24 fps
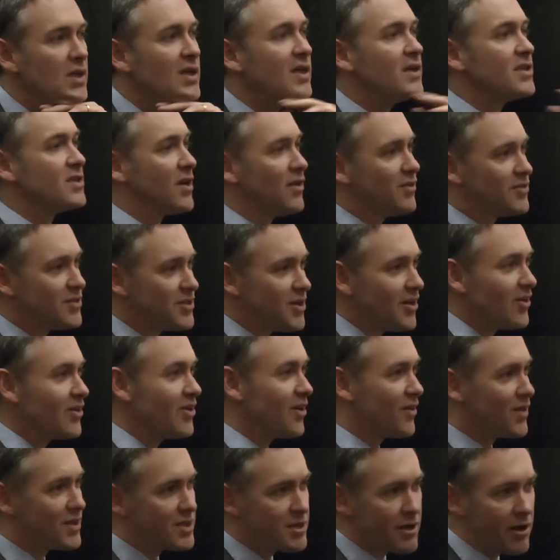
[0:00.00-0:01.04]
So
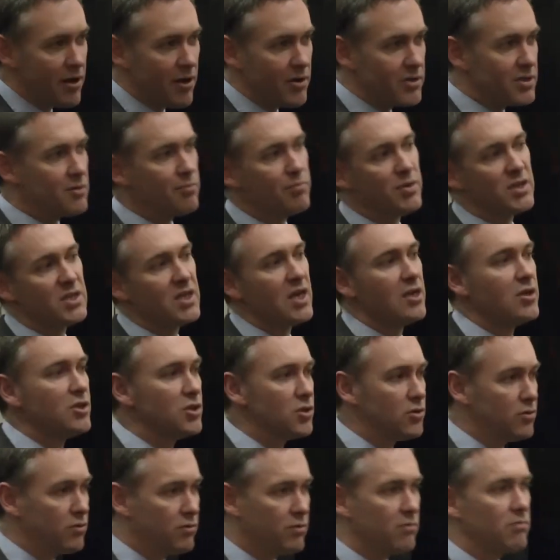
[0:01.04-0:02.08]
there's lots of
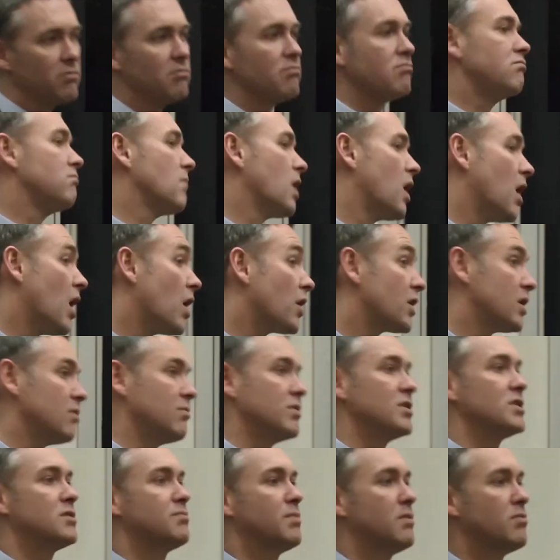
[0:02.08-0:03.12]
potential
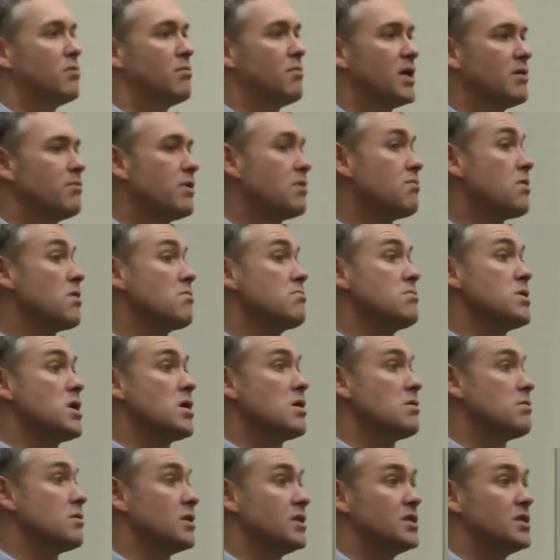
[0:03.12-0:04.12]
arguments people make. We won't know